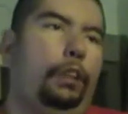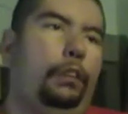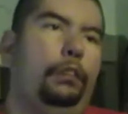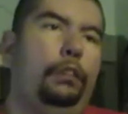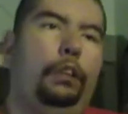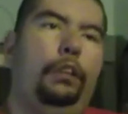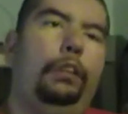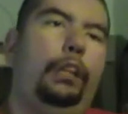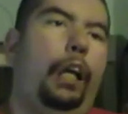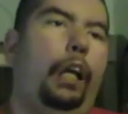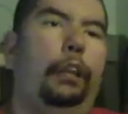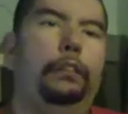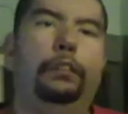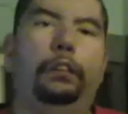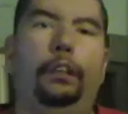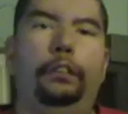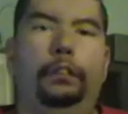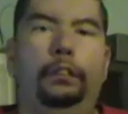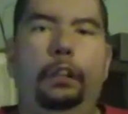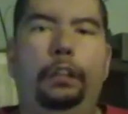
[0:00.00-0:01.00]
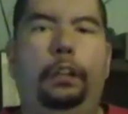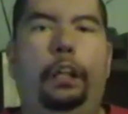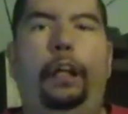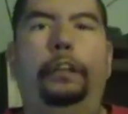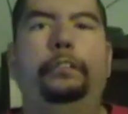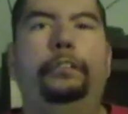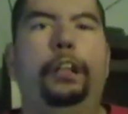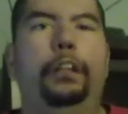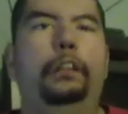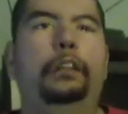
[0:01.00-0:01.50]
The second film is just
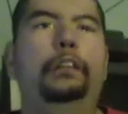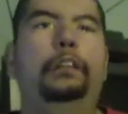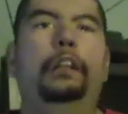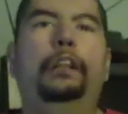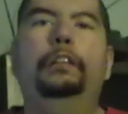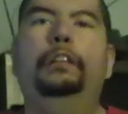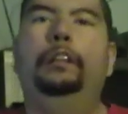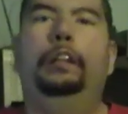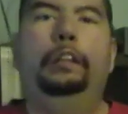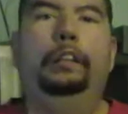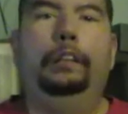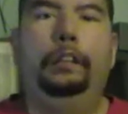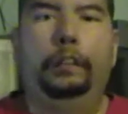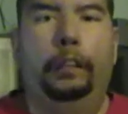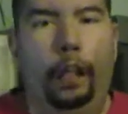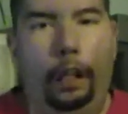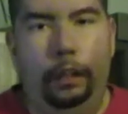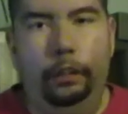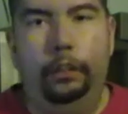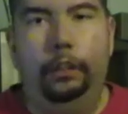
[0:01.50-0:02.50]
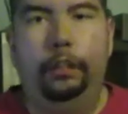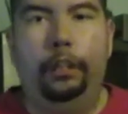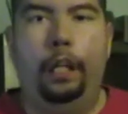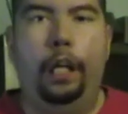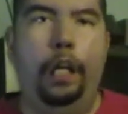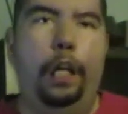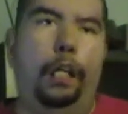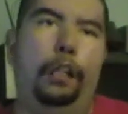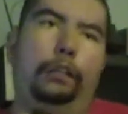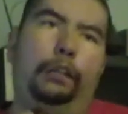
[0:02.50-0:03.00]
completely nuts,
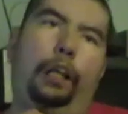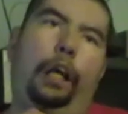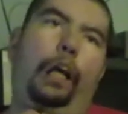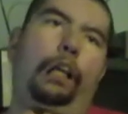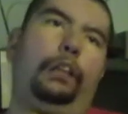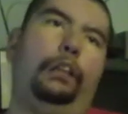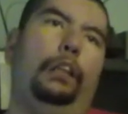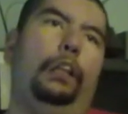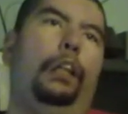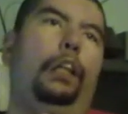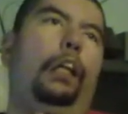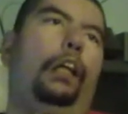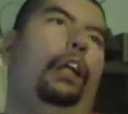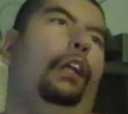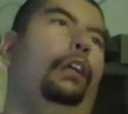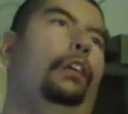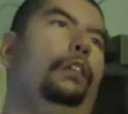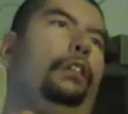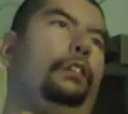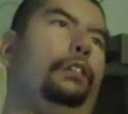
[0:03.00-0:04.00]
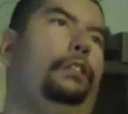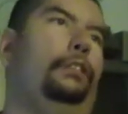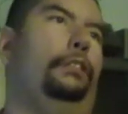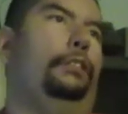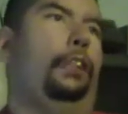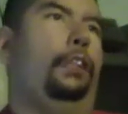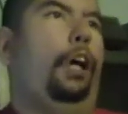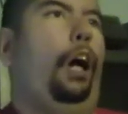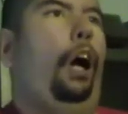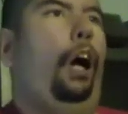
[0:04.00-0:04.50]
and I think it goes
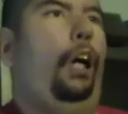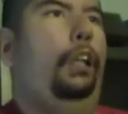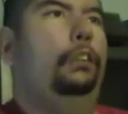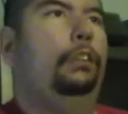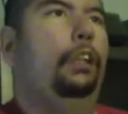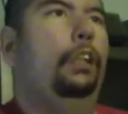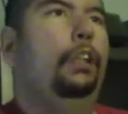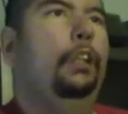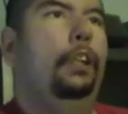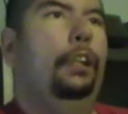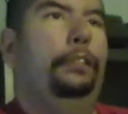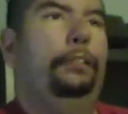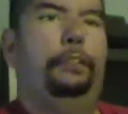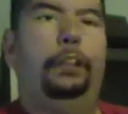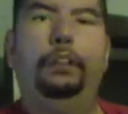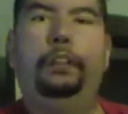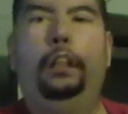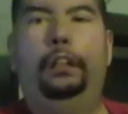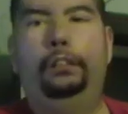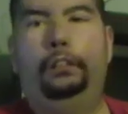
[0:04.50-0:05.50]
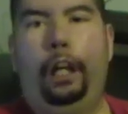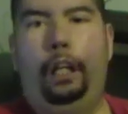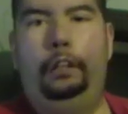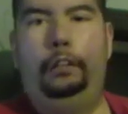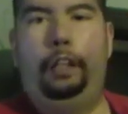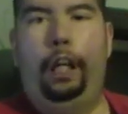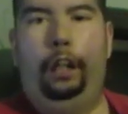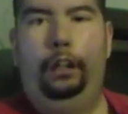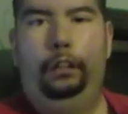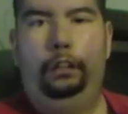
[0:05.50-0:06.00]
beyond being a
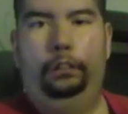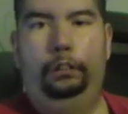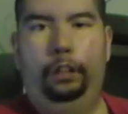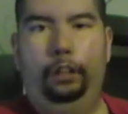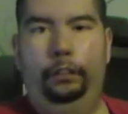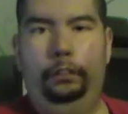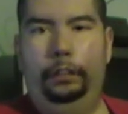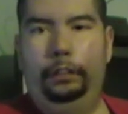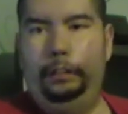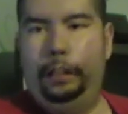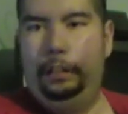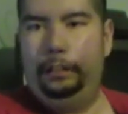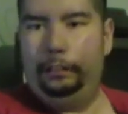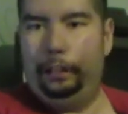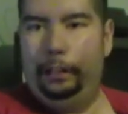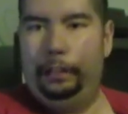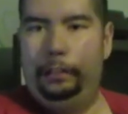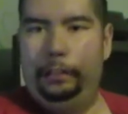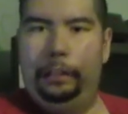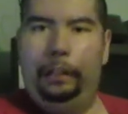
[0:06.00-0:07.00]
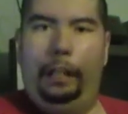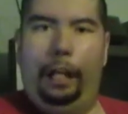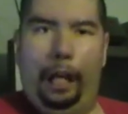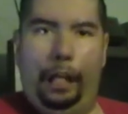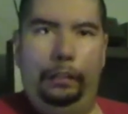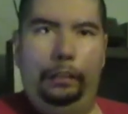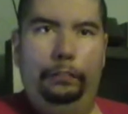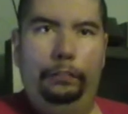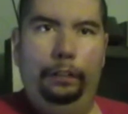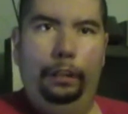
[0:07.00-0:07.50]
grindhouse film. It does
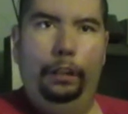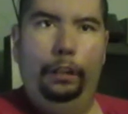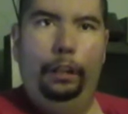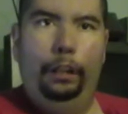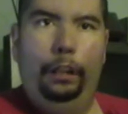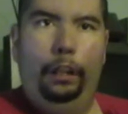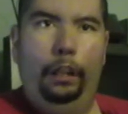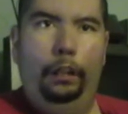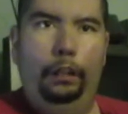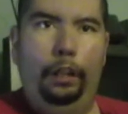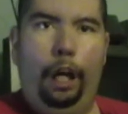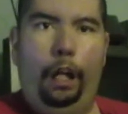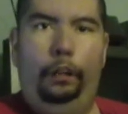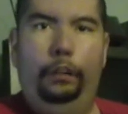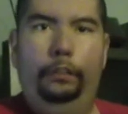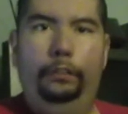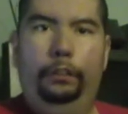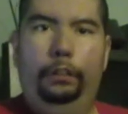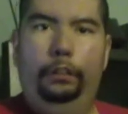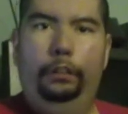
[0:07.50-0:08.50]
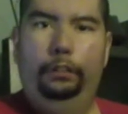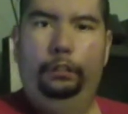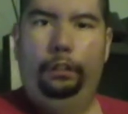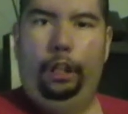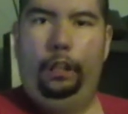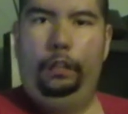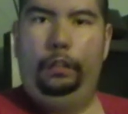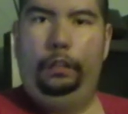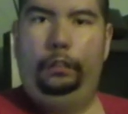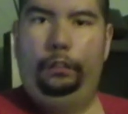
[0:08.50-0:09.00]
kind of go out of its
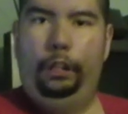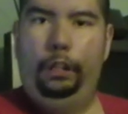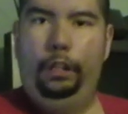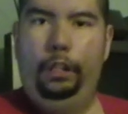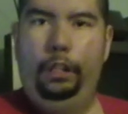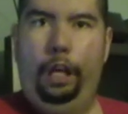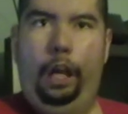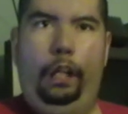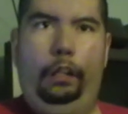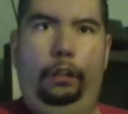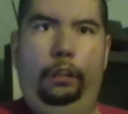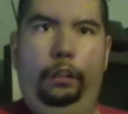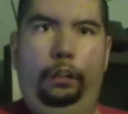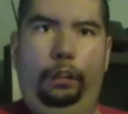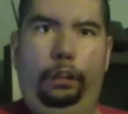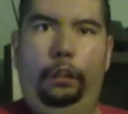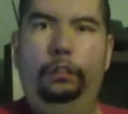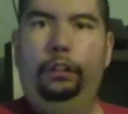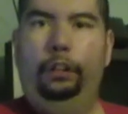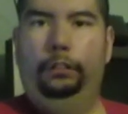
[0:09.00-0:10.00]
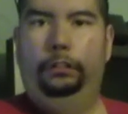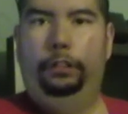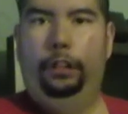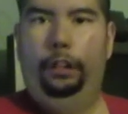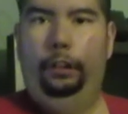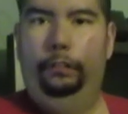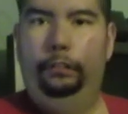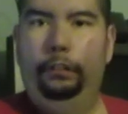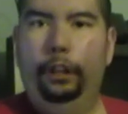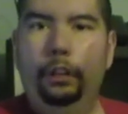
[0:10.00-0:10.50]
way to be a shitty
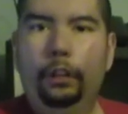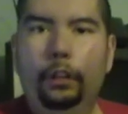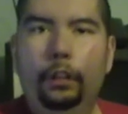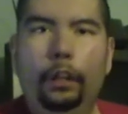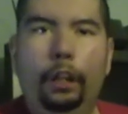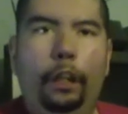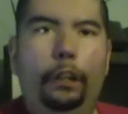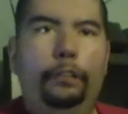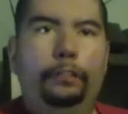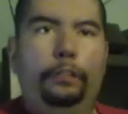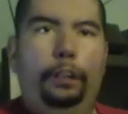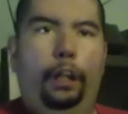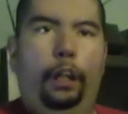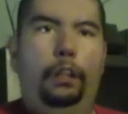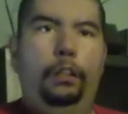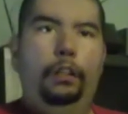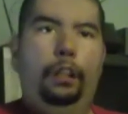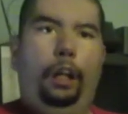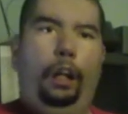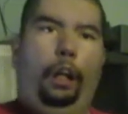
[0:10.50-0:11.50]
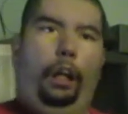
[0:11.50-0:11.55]
film, but